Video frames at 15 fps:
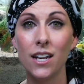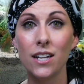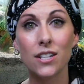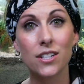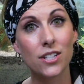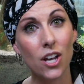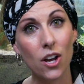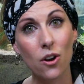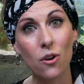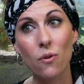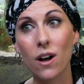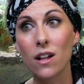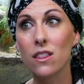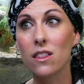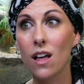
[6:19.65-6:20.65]
So
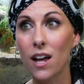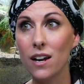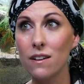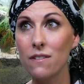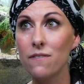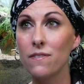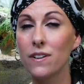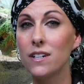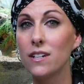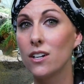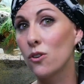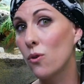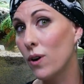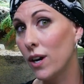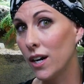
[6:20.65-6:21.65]
a lot of
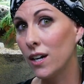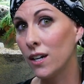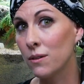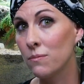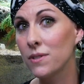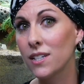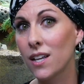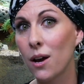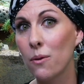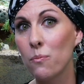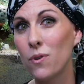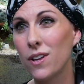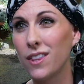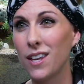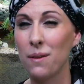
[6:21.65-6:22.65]
aquariums come
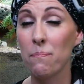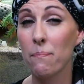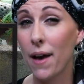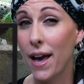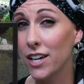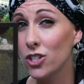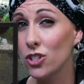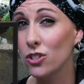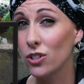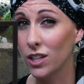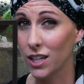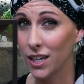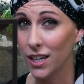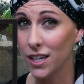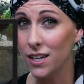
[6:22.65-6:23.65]
with a mesh
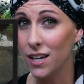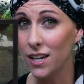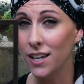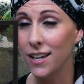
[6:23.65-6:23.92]
lid,